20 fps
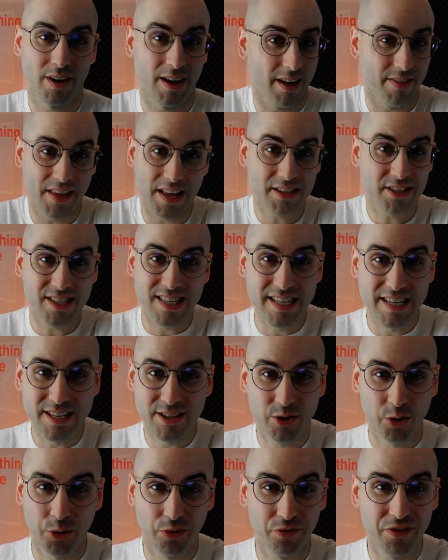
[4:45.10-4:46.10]
That's the
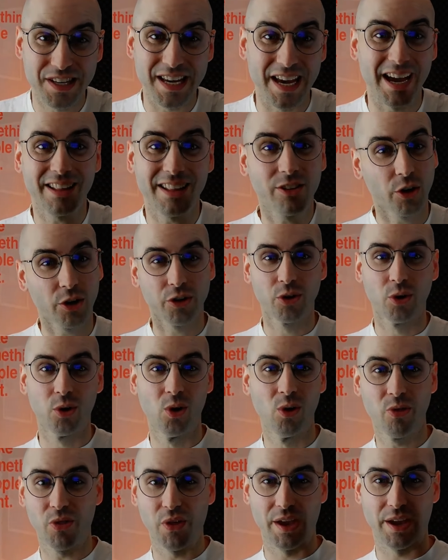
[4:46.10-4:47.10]
sort of the
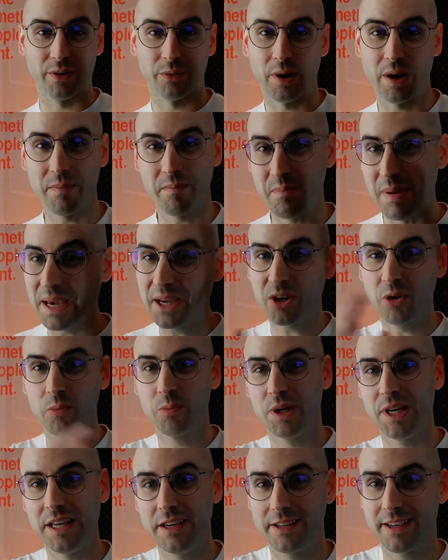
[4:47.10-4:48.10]
eternal thing, right? Big
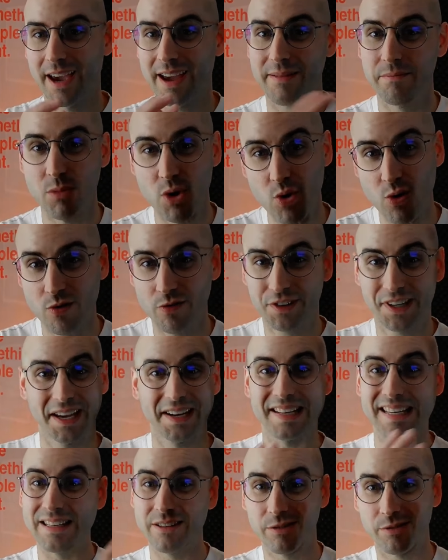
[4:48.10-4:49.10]
company can't move,
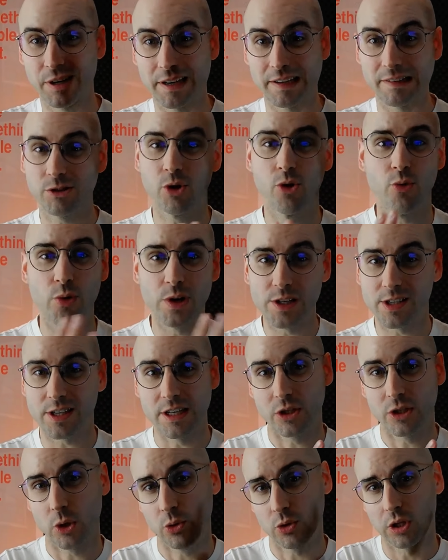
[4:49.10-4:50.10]
can't innovate, too
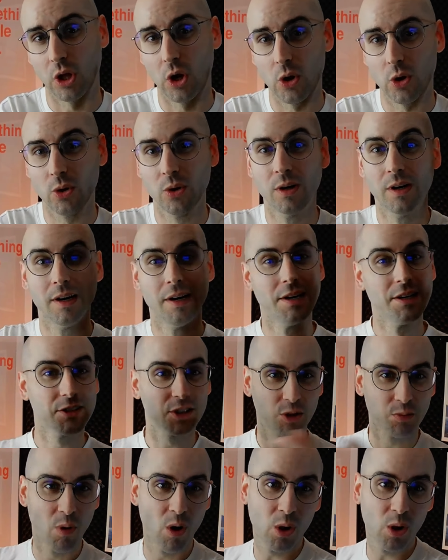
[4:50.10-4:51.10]
risky, too slow.
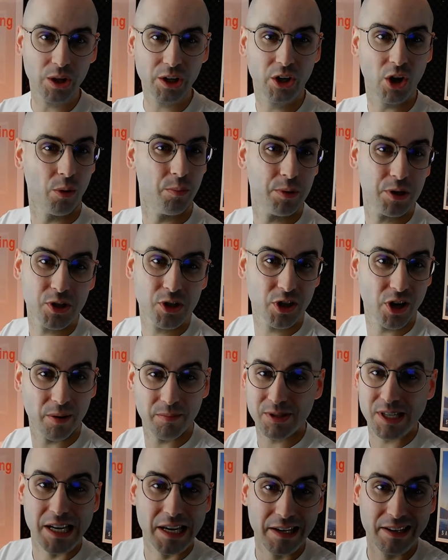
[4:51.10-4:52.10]
Small incumbents
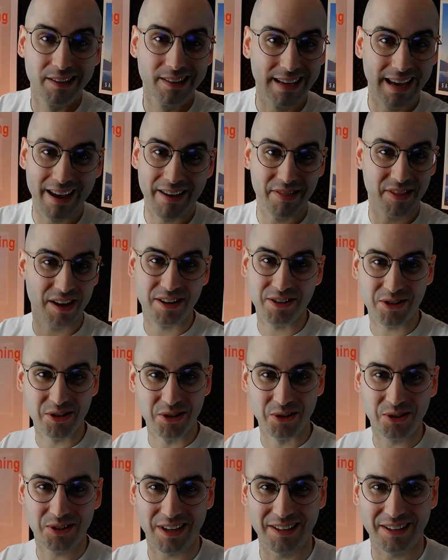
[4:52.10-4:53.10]
comes in and then
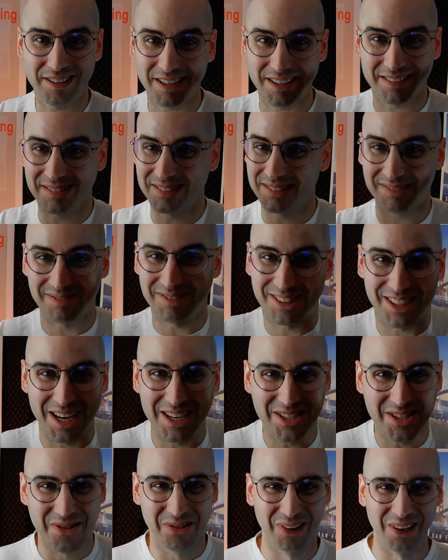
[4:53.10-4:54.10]

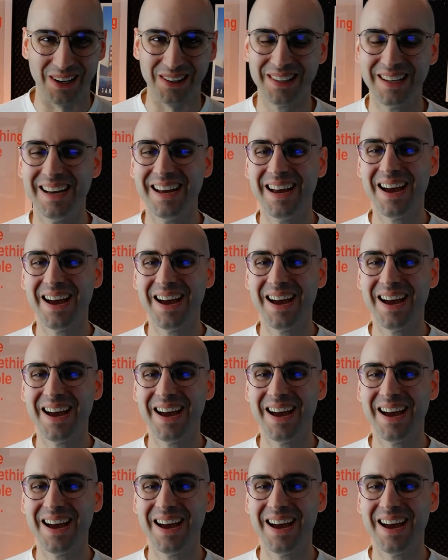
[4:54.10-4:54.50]
change the world.